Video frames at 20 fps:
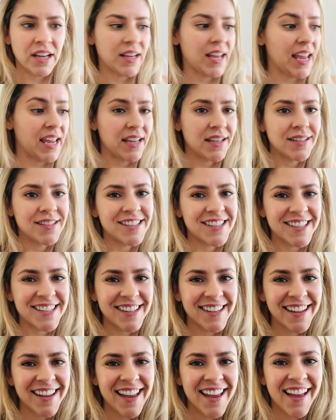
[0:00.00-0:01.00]
is,
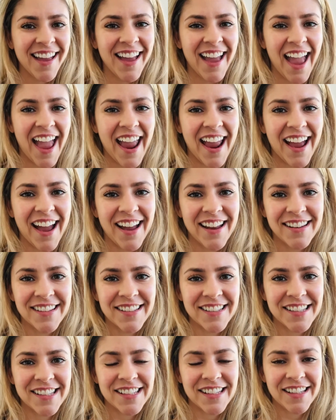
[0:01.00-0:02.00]

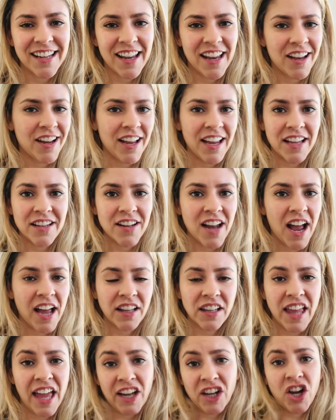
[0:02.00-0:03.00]
and I
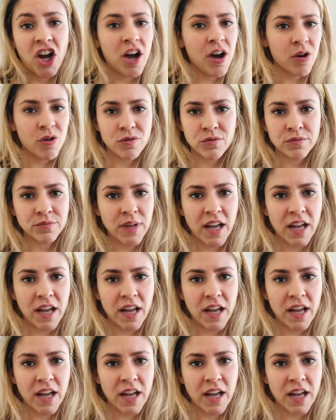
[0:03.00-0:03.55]
let go.